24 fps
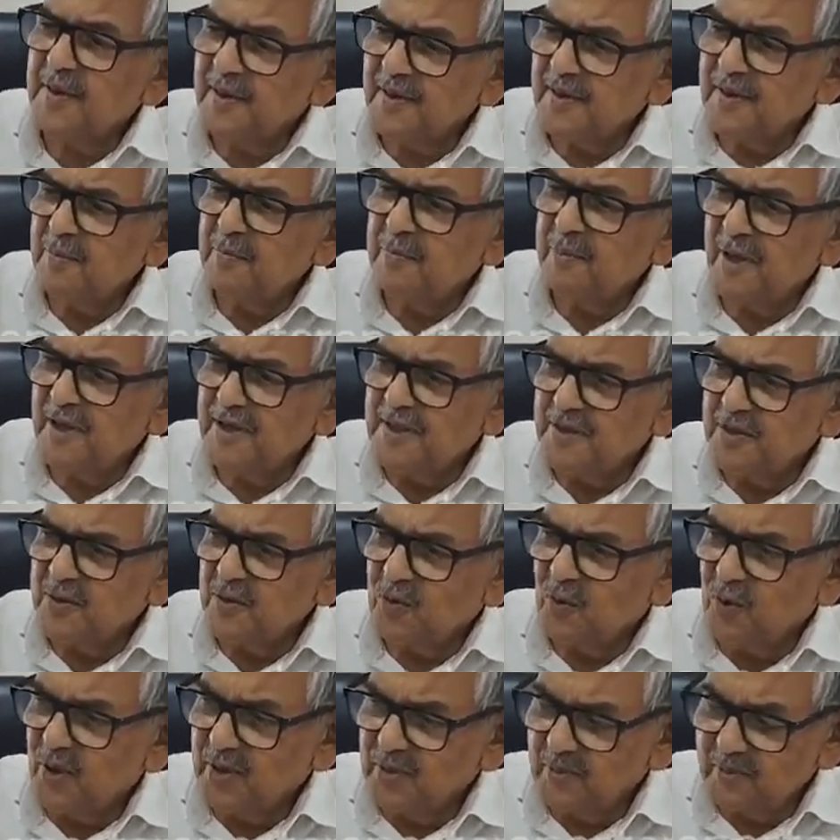replace the
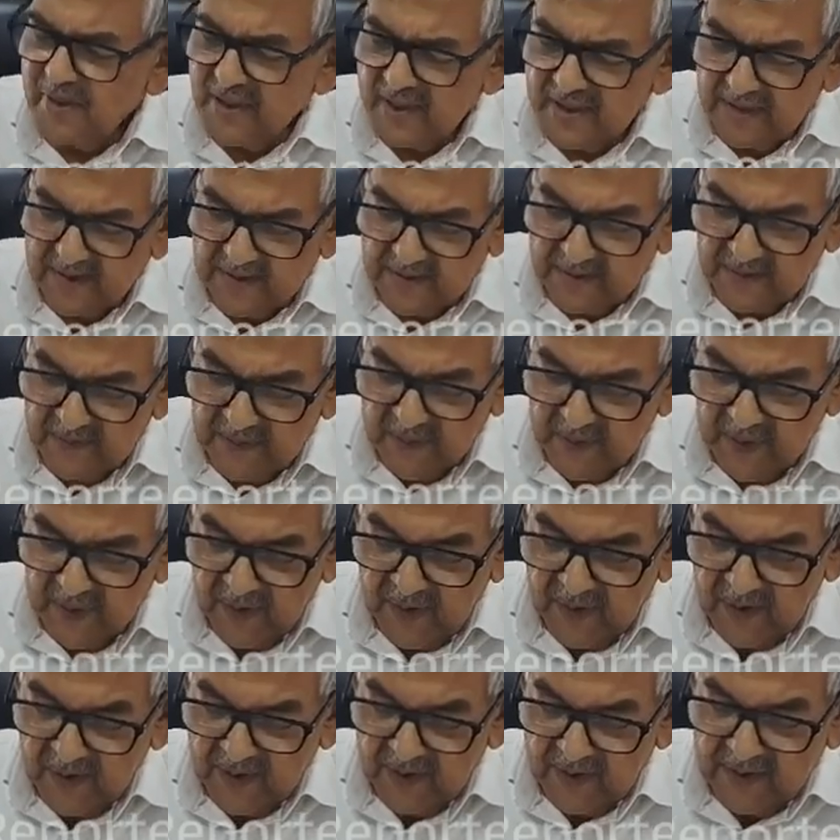water meter
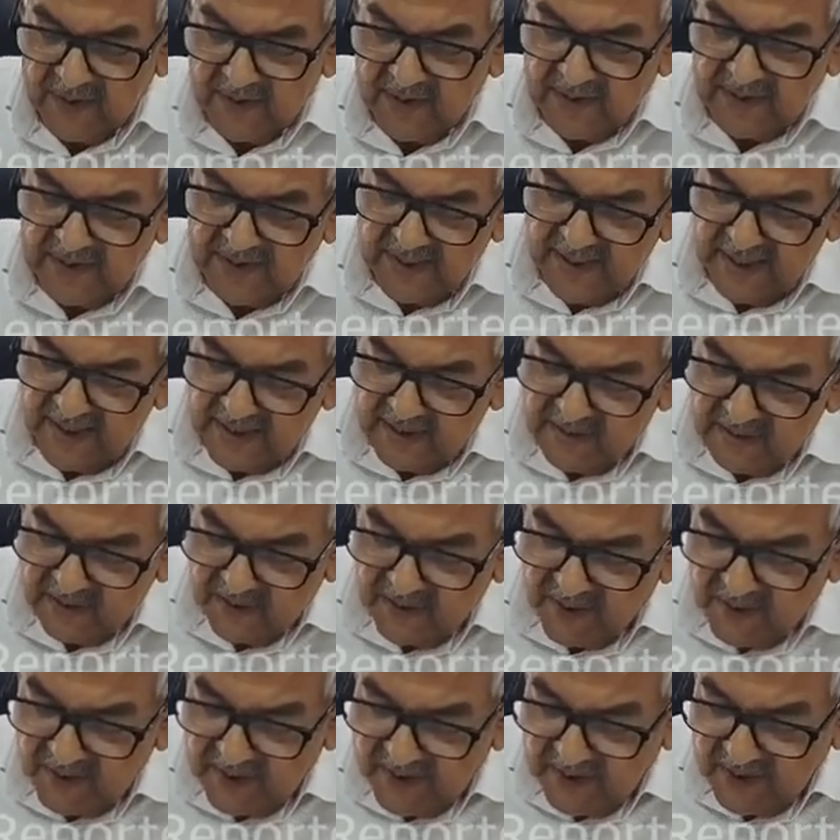that she has
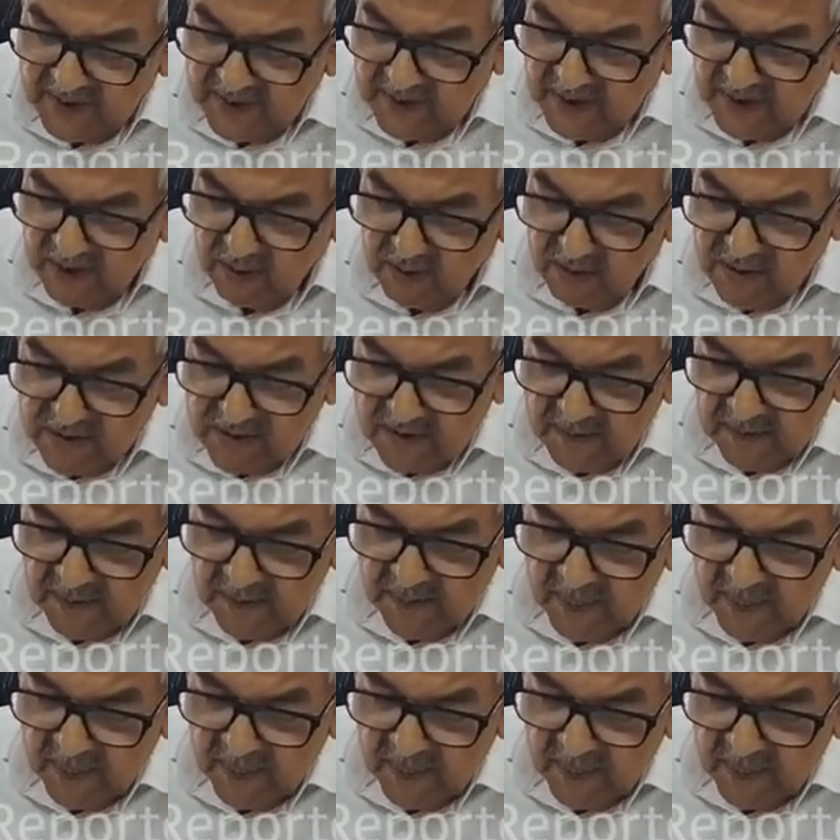for her house.